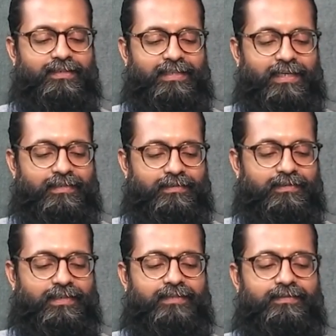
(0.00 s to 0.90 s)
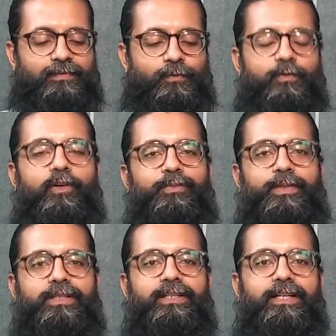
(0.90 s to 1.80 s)
director at Jaslok
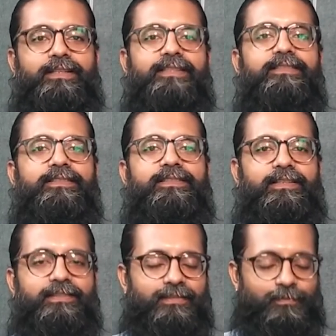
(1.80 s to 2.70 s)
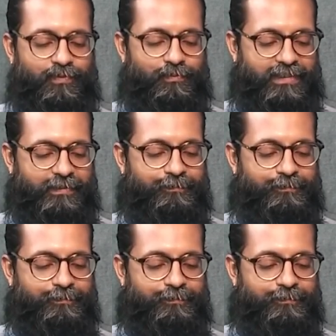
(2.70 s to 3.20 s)
Hospital and Research Center, Mumbai.